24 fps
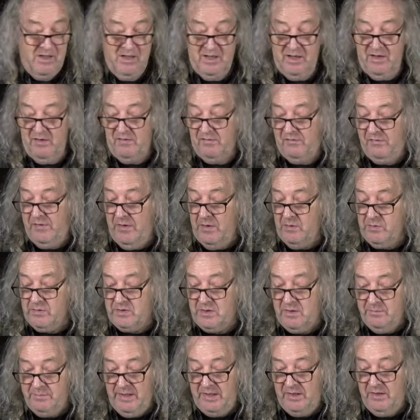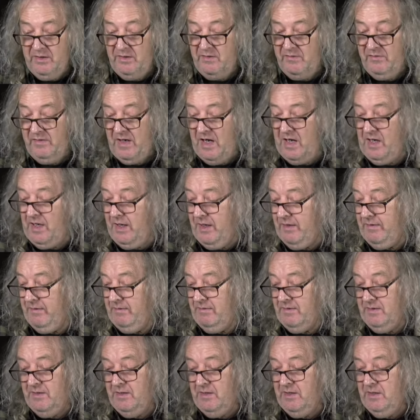It feels to be good value.
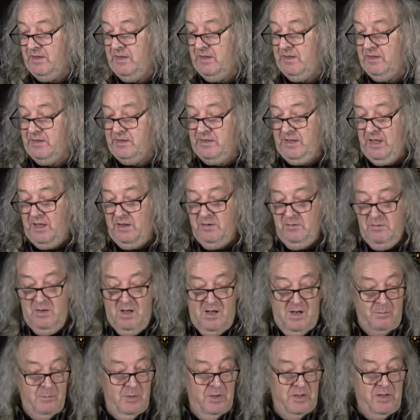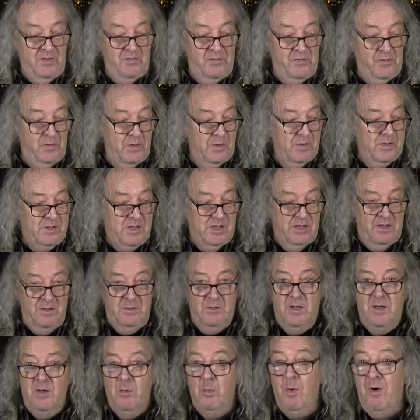So uh, I'm looking forward to,
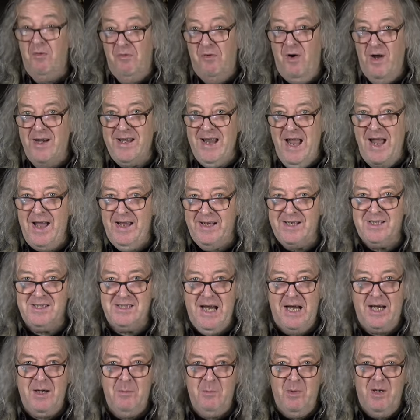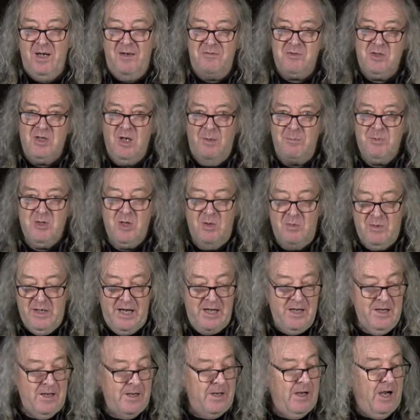we'll find out in a second when I've stopped
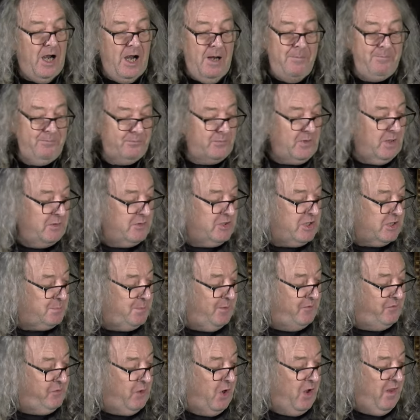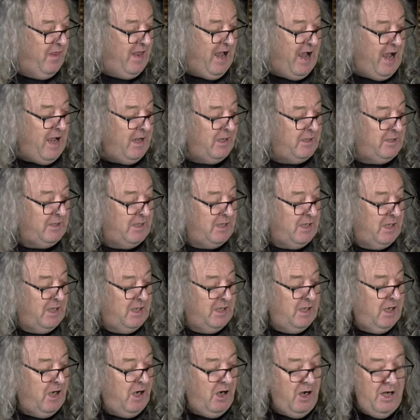talking. Um, just before that,
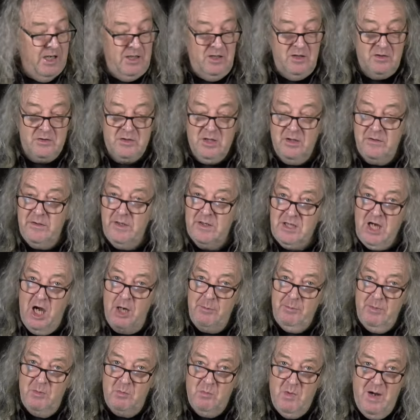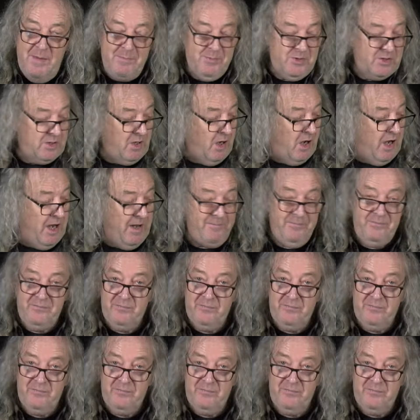I looked on the Thomann website,